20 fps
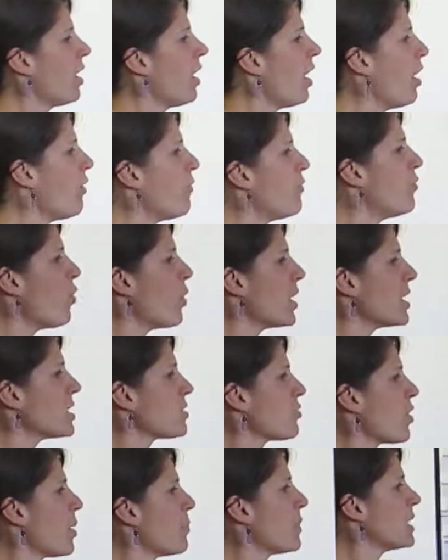A voice
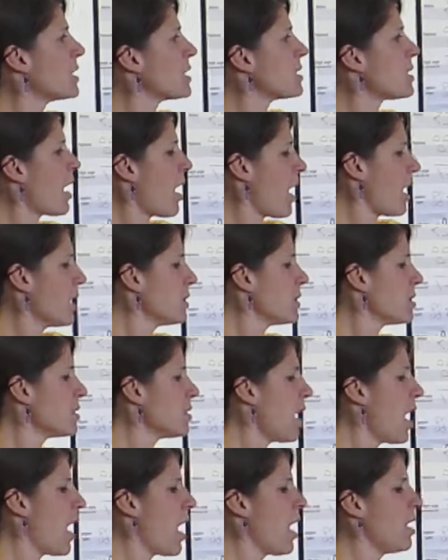from inside
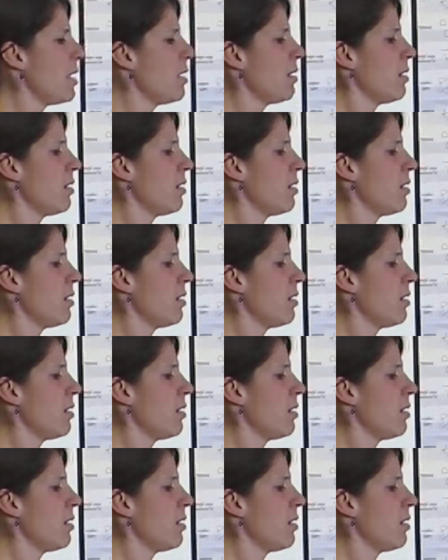said,